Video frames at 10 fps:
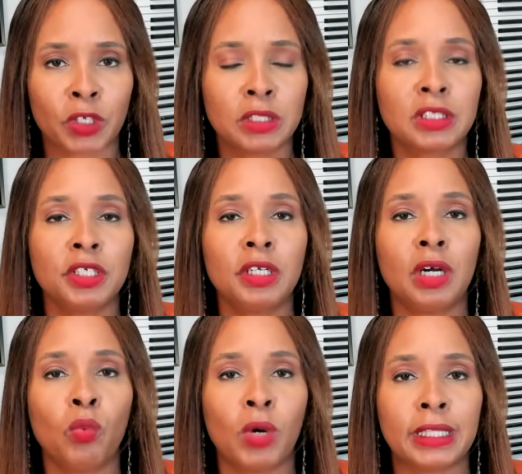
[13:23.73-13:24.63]
So you
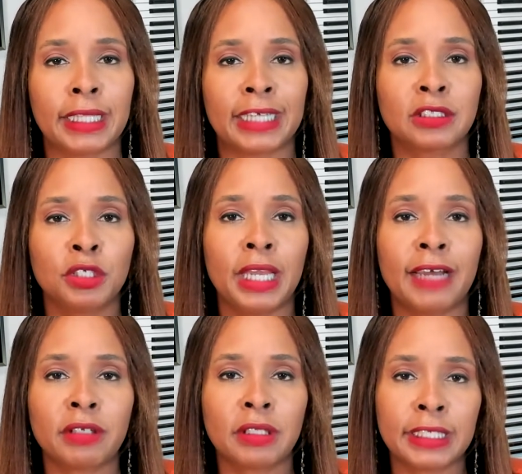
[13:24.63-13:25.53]
don't want that. So you
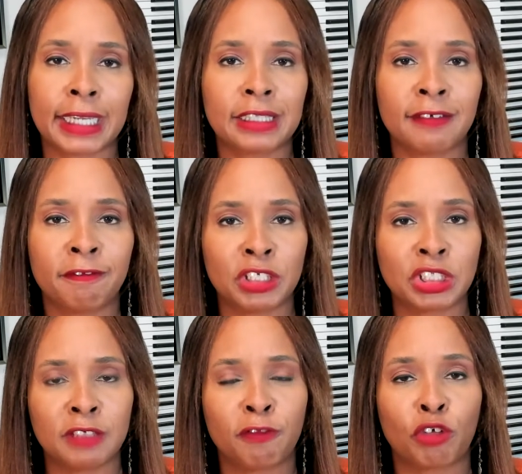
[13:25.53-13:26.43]
have to look at the
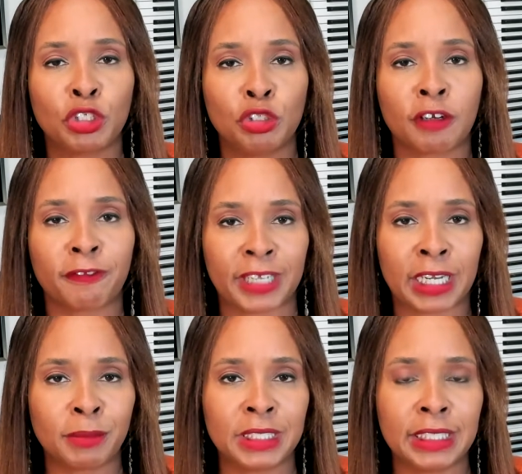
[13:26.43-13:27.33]
vision for your
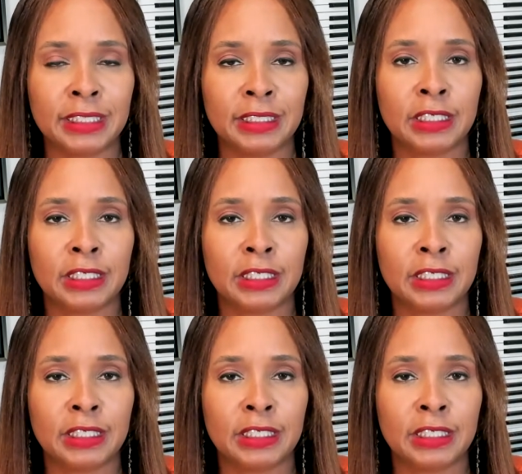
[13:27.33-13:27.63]
family,